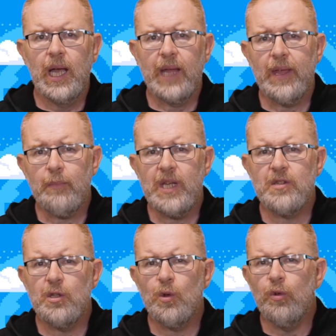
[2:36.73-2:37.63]
And that means
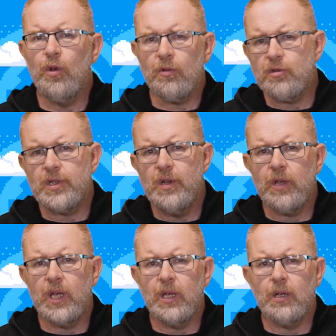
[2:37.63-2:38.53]
that you're not just
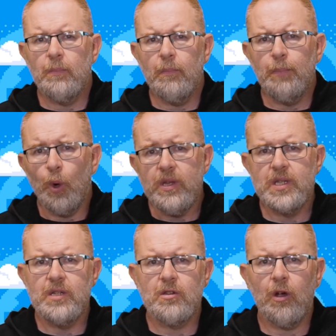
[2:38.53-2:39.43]
looking at
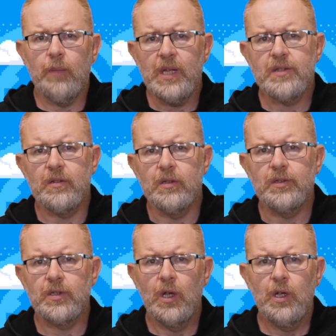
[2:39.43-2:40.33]
point-in-time
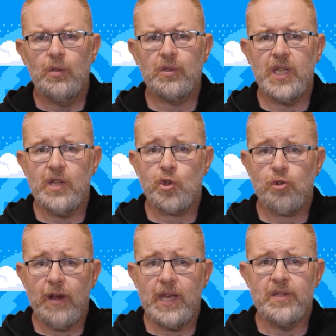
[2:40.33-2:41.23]
incidents, you're seeing
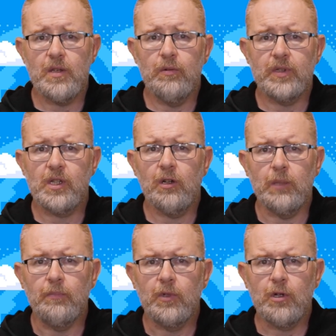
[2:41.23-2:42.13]
trends over
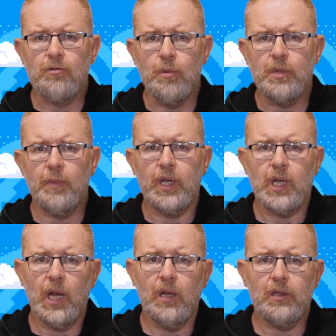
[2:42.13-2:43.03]
time, grouped by
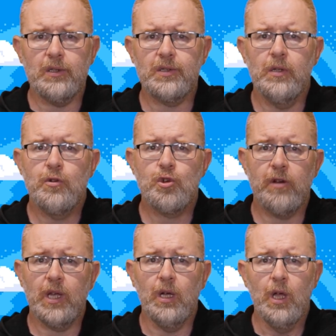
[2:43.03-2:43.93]
class,
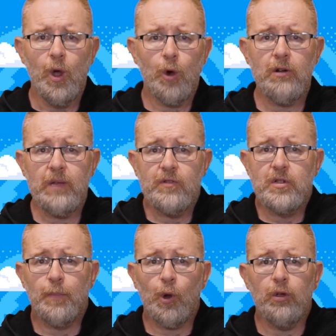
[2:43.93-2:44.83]
trigger, or even
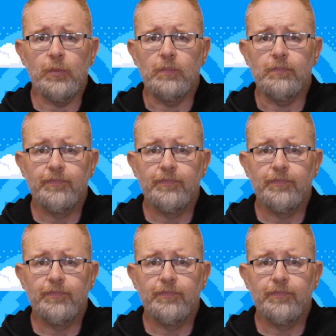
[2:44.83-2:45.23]
deployment.